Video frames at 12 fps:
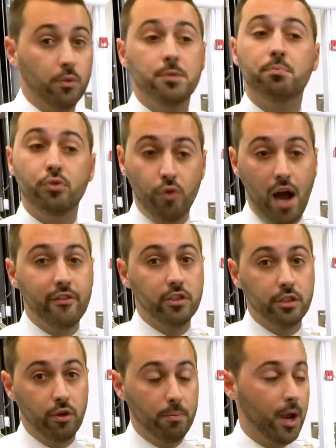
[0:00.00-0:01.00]
was
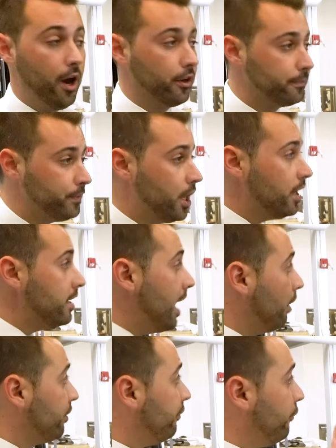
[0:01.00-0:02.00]
privately repaired.
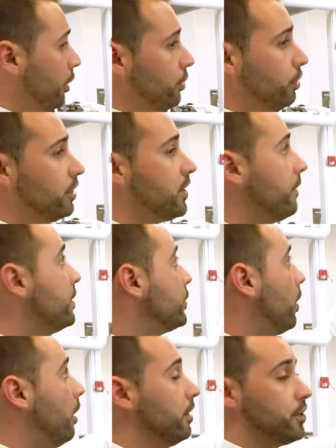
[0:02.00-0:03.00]
Now, the front hoods on these
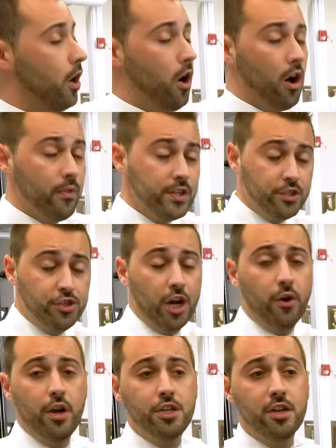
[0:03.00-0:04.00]
cars on this
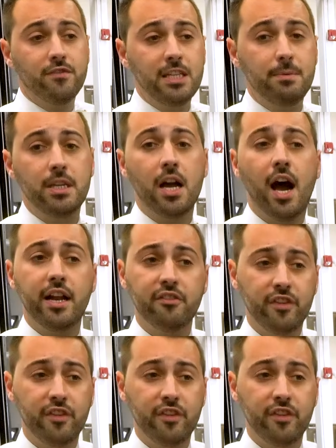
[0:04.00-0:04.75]
generation of DB9 and